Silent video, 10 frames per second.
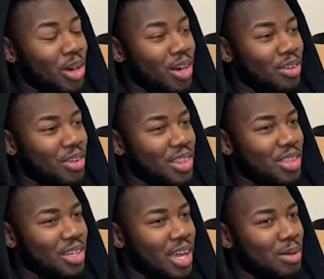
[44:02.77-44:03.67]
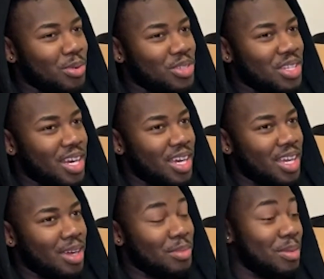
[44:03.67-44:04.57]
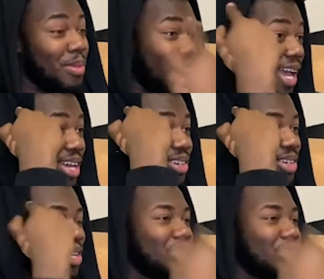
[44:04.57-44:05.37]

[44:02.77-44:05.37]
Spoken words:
aware of the kind of person that I am in my head.